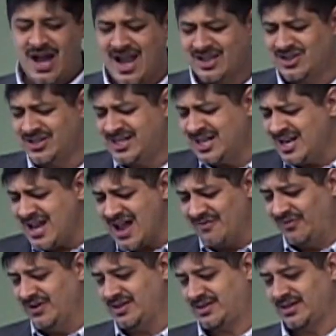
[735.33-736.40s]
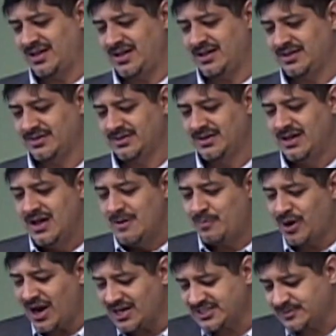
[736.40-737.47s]
I could get everything.
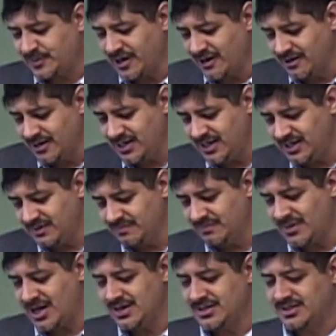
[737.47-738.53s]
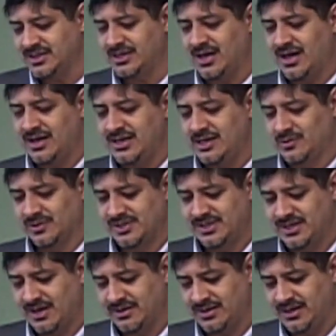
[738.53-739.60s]
Prosperity minus God equals
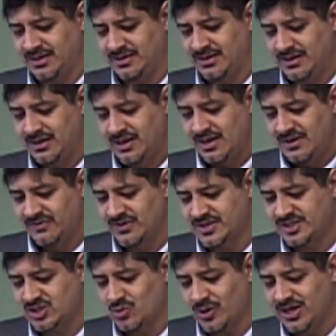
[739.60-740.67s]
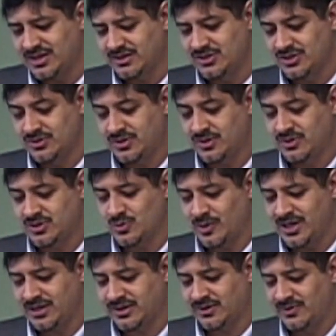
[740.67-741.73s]
nothing. Verses 22 through
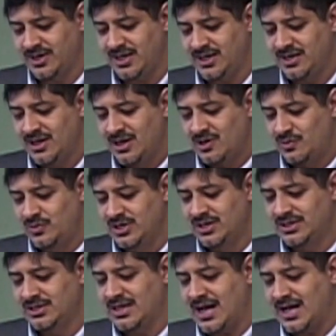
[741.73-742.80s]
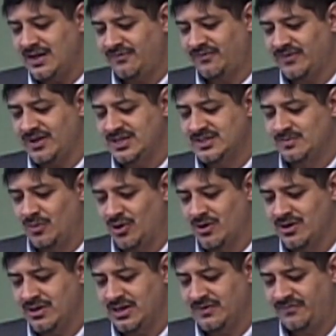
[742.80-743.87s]
23 Real life is
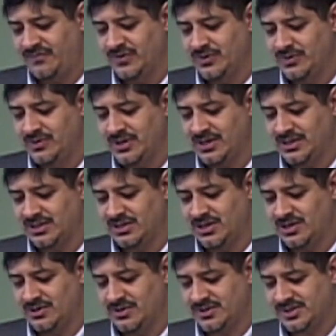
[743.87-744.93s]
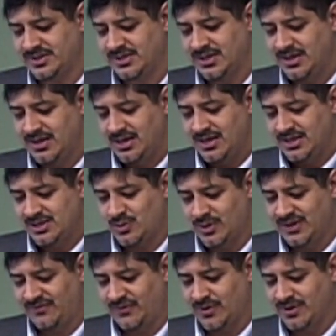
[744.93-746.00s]
more than food and clothes.
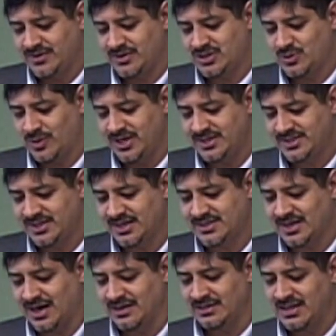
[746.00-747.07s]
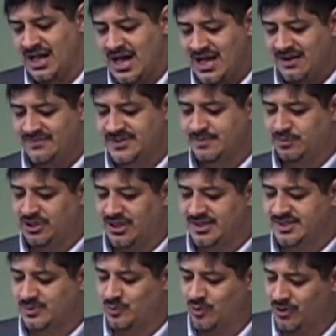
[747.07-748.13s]
24 through 26, our lives
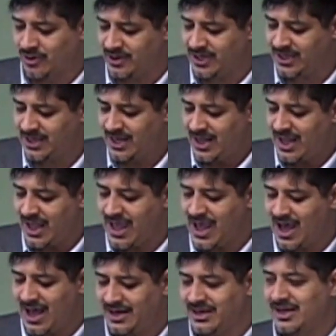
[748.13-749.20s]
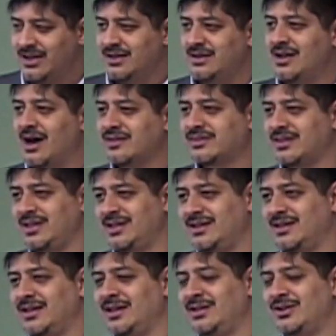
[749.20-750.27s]
plus worry add
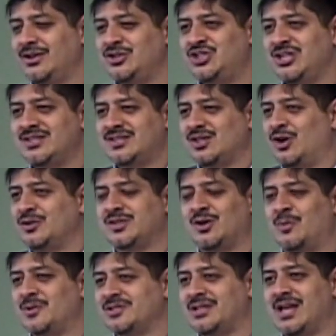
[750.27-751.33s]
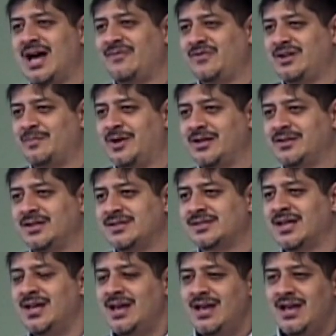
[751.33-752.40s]
nothing. And you, Jesus was almost laughing about
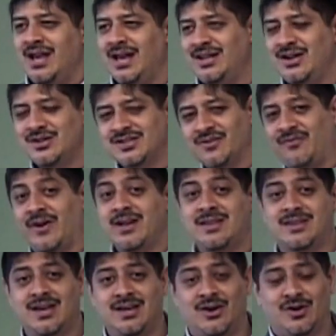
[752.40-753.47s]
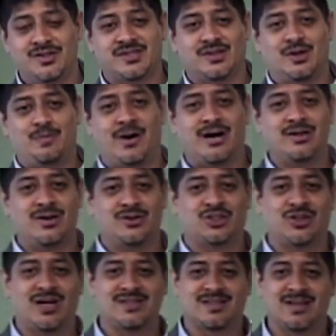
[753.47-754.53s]
this. And here's a funny thing also about your
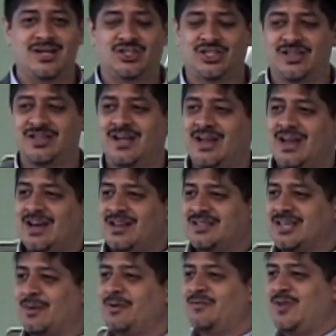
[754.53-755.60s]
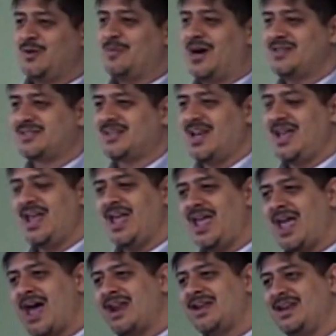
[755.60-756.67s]
translation. Some of you might say,
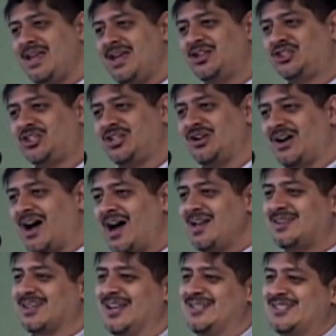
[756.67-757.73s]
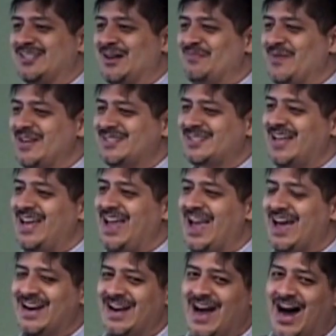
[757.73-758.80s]
add an inch to your height, and some may say,
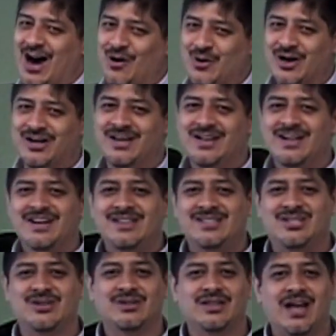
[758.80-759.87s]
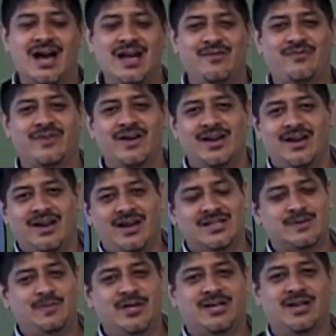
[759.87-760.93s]
add an hour to your life.
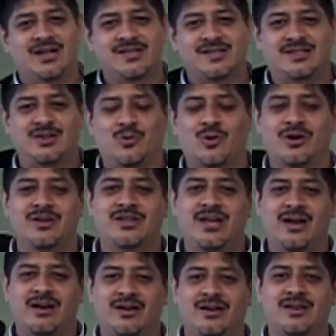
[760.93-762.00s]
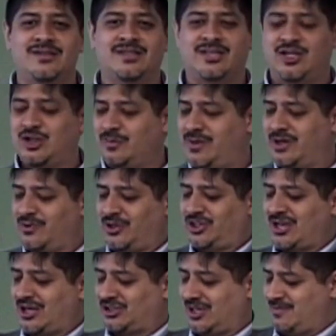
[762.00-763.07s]
It's because the word there is cubit, which
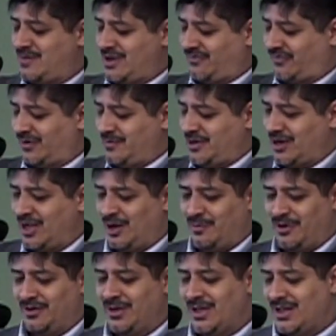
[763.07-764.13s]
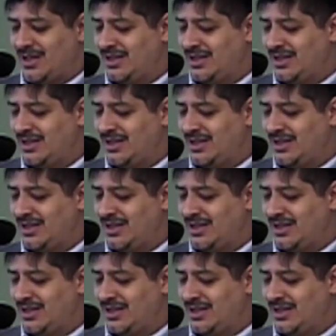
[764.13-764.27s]
actually meant from your elbow.